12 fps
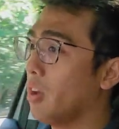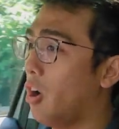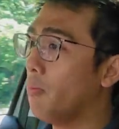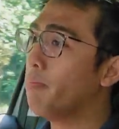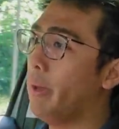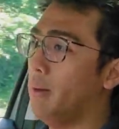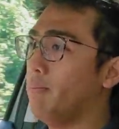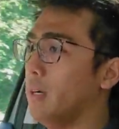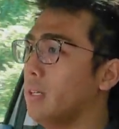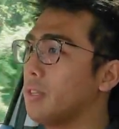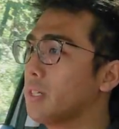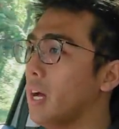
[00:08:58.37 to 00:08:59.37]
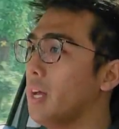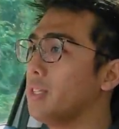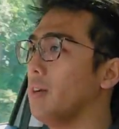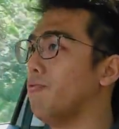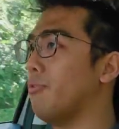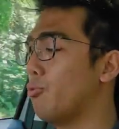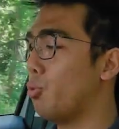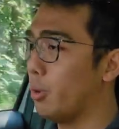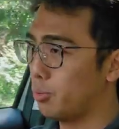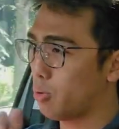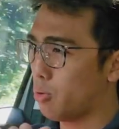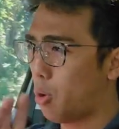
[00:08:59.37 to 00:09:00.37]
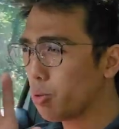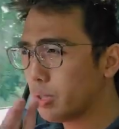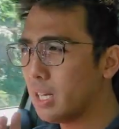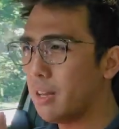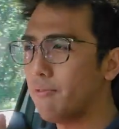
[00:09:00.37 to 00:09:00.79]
on paper, this car has a quoted